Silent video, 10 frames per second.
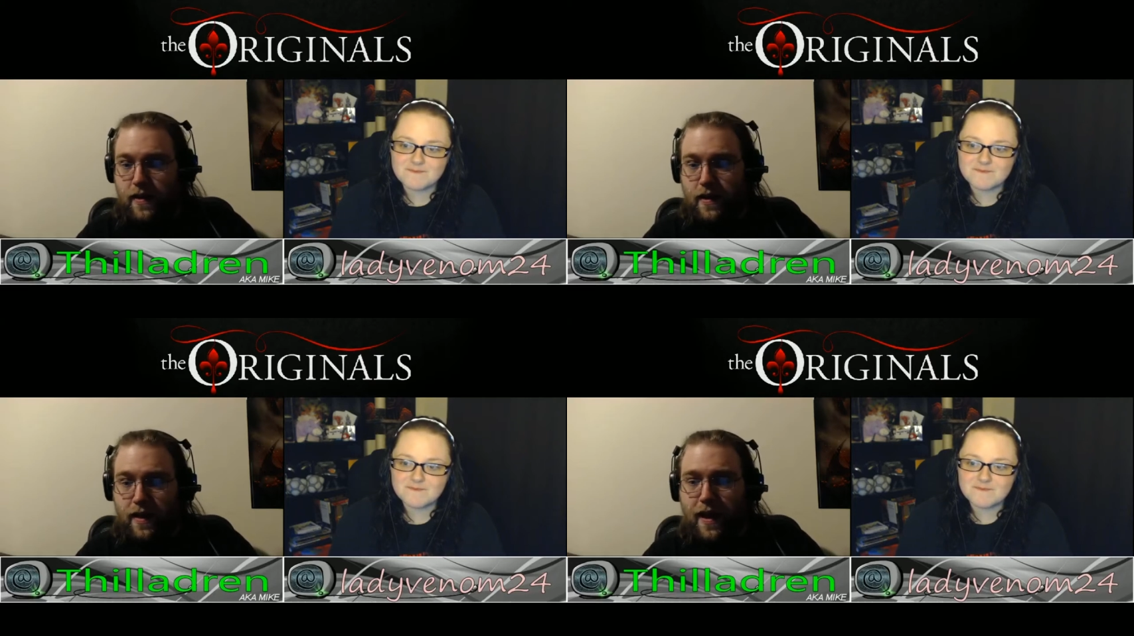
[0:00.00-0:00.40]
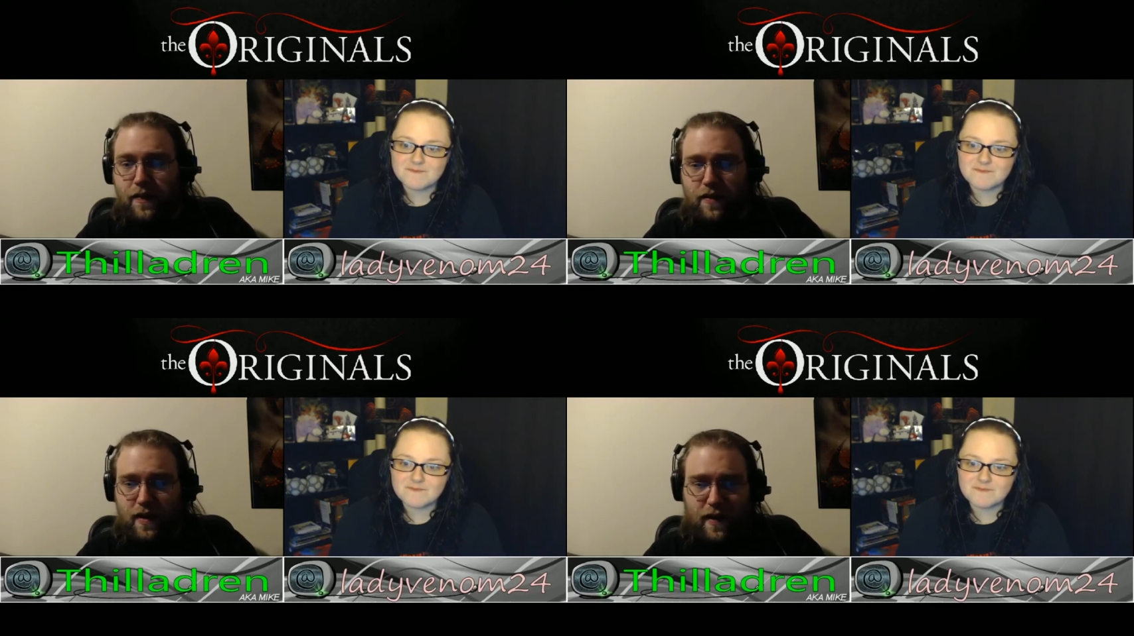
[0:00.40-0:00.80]

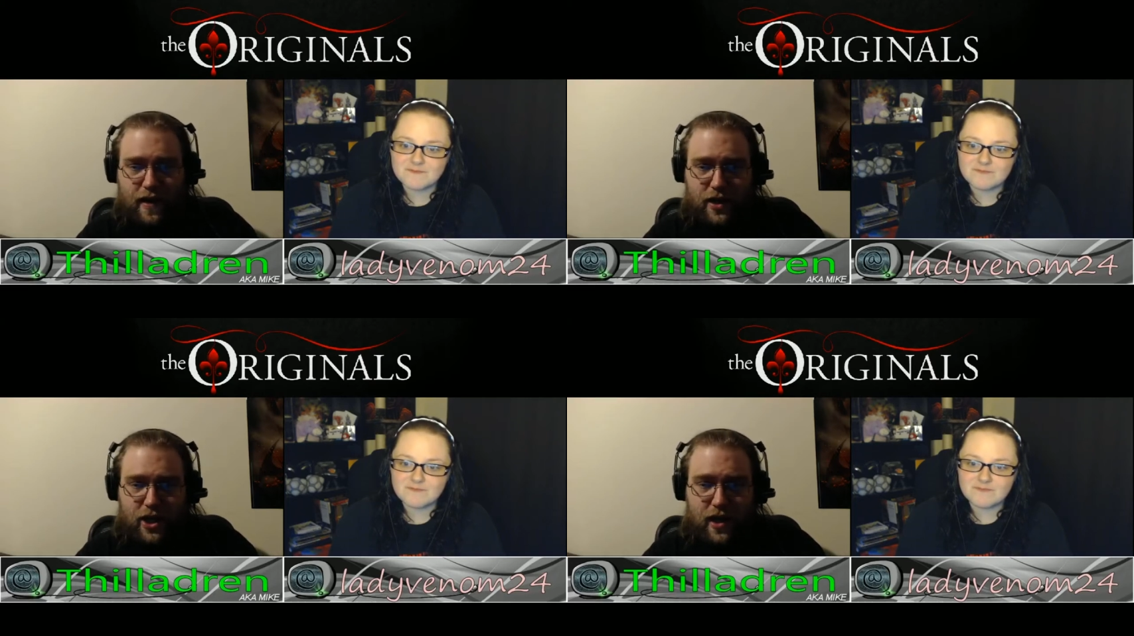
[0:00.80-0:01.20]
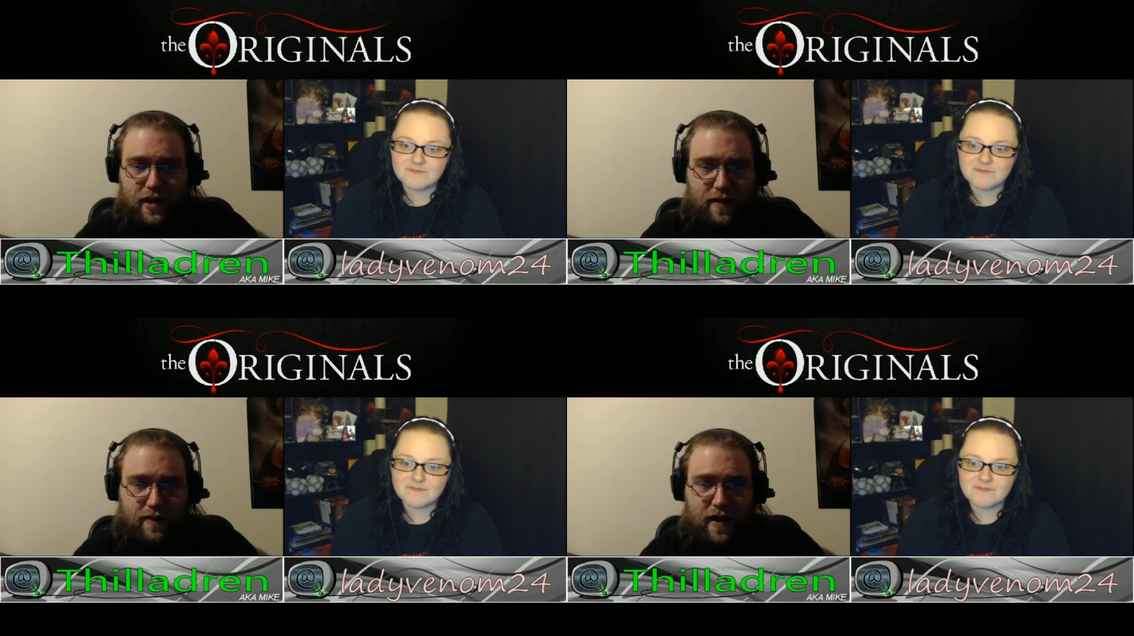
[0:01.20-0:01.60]
Speaker 1: Klaus and Elijah
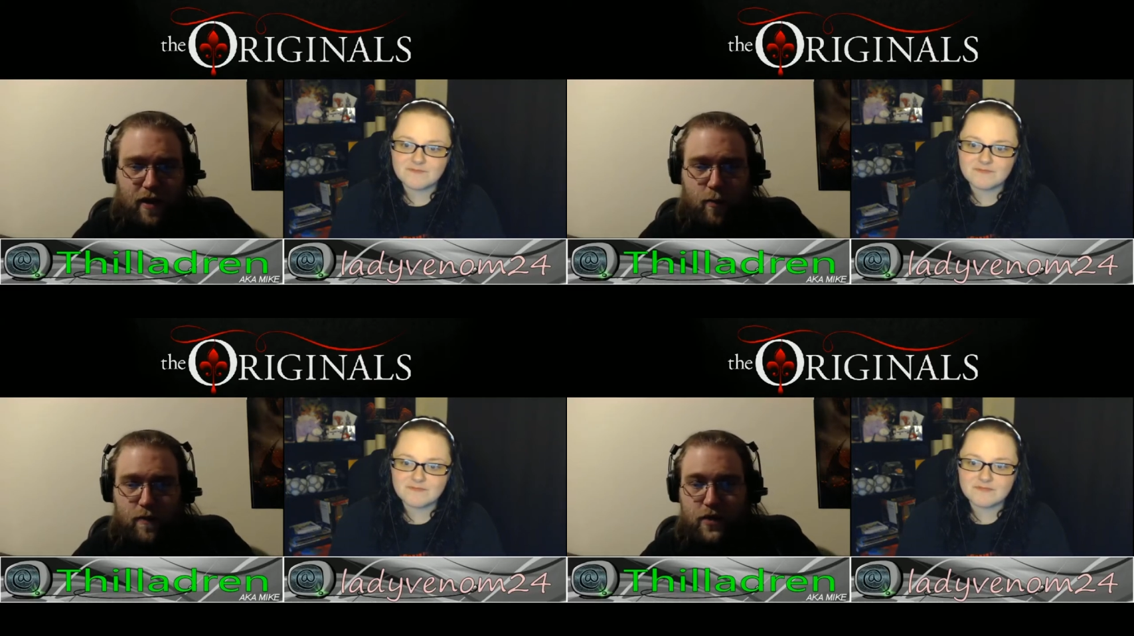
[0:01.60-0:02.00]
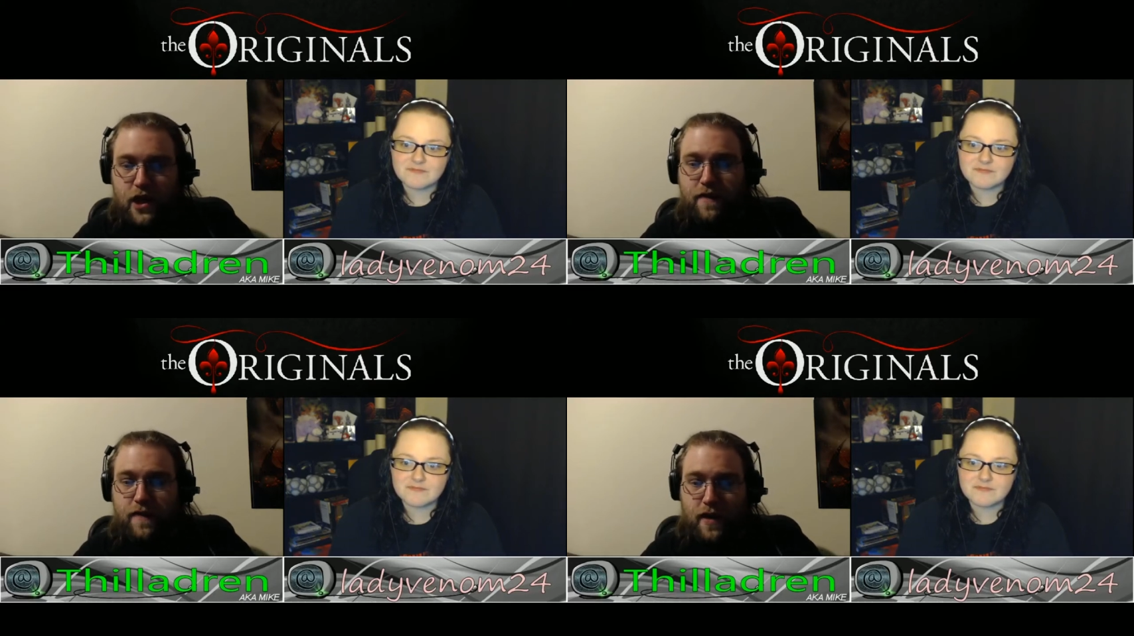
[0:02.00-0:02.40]
enlist the help of
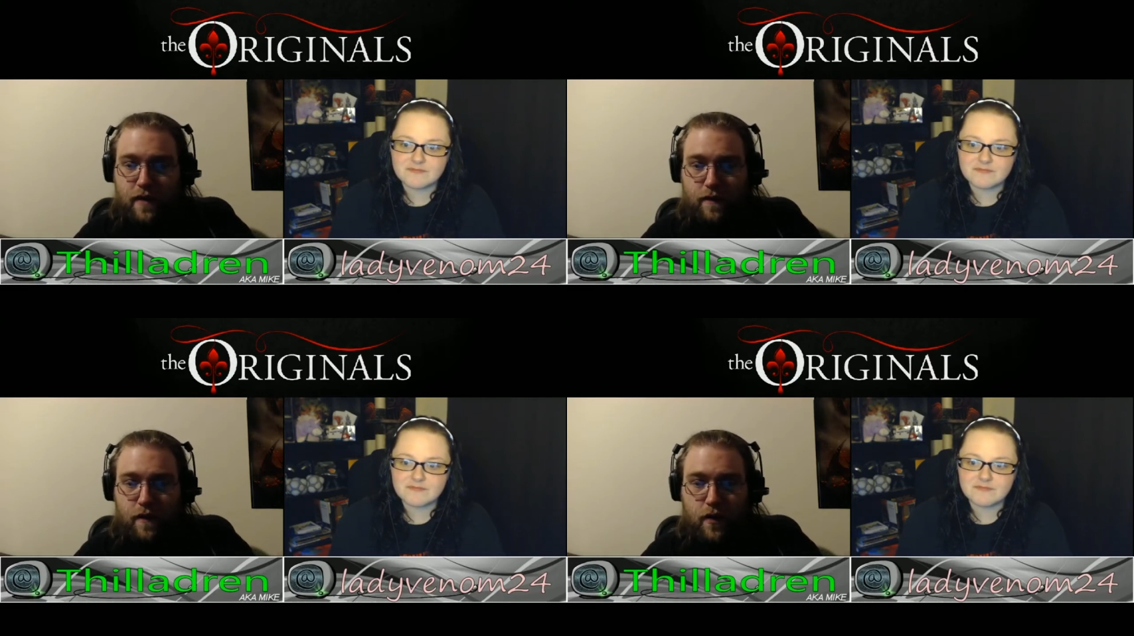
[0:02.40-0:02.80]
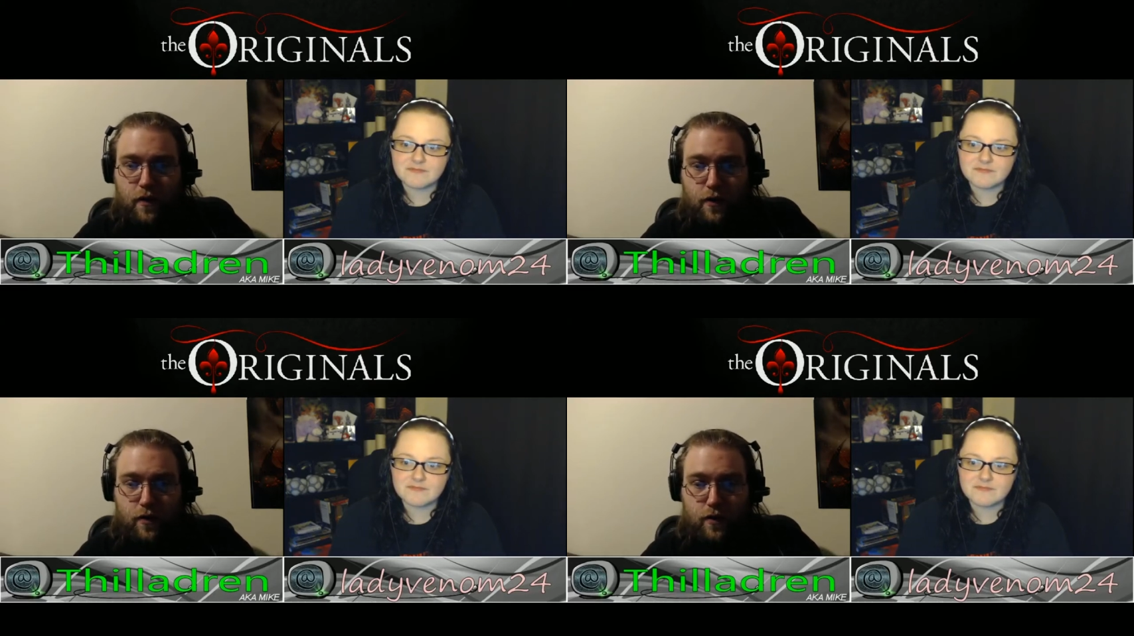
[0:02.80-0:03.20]
Genevieve,
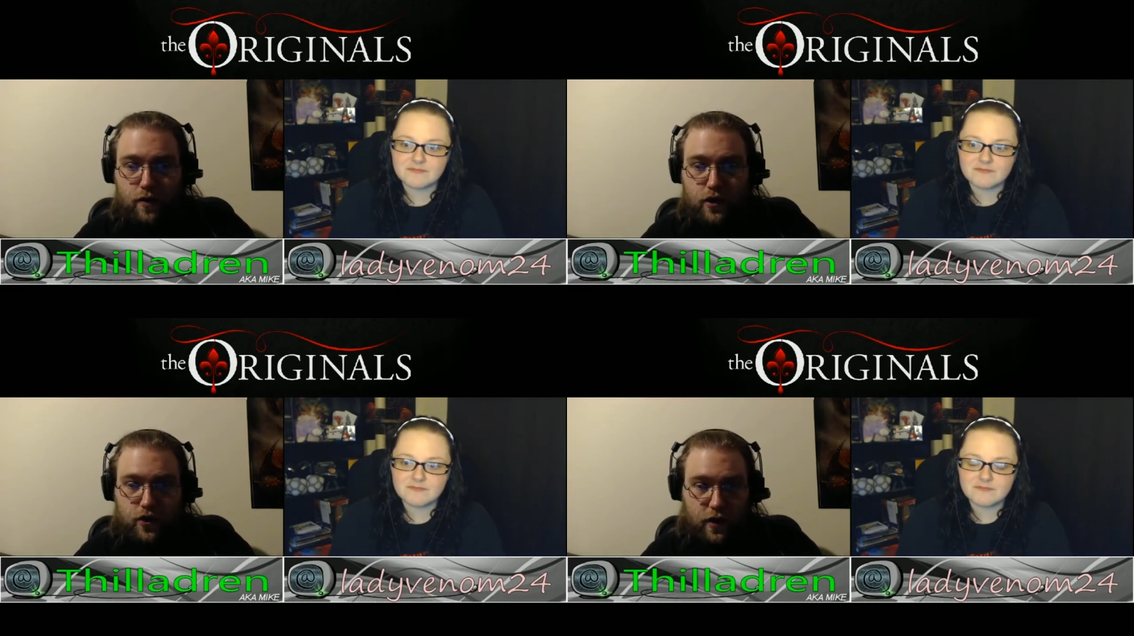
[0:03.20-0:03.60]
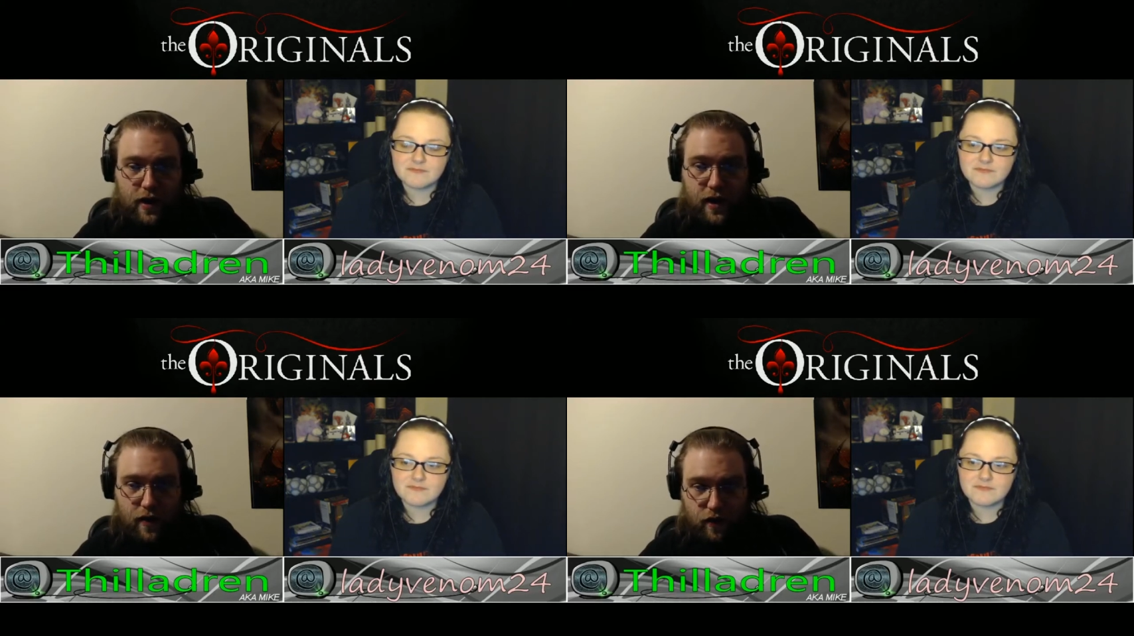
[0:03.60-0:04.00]
who's
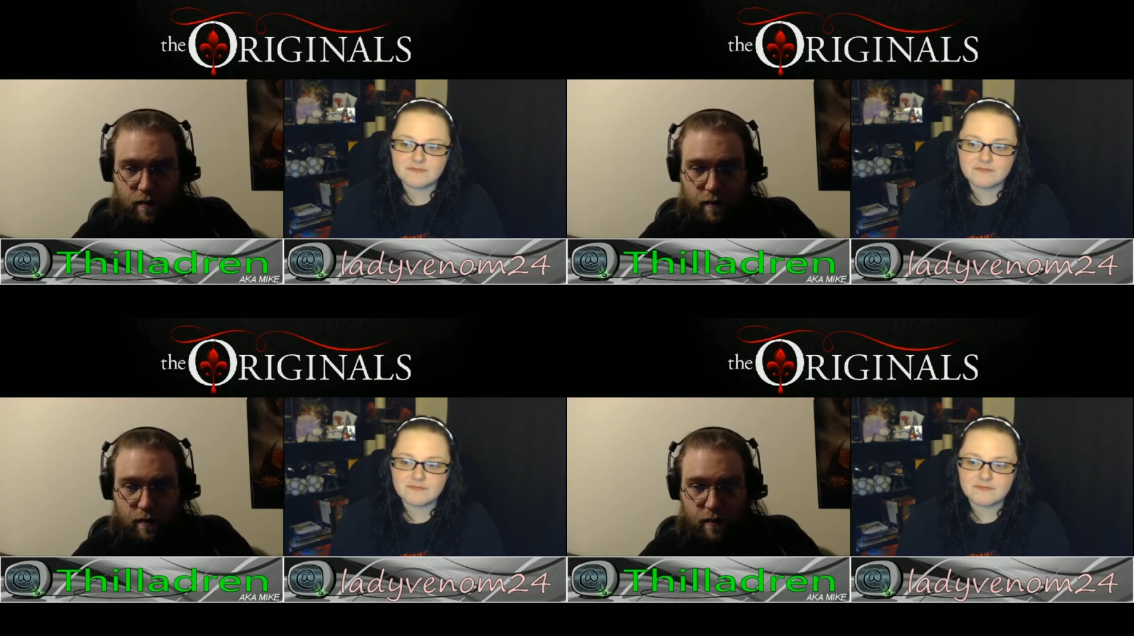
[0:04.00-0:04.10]
struggling to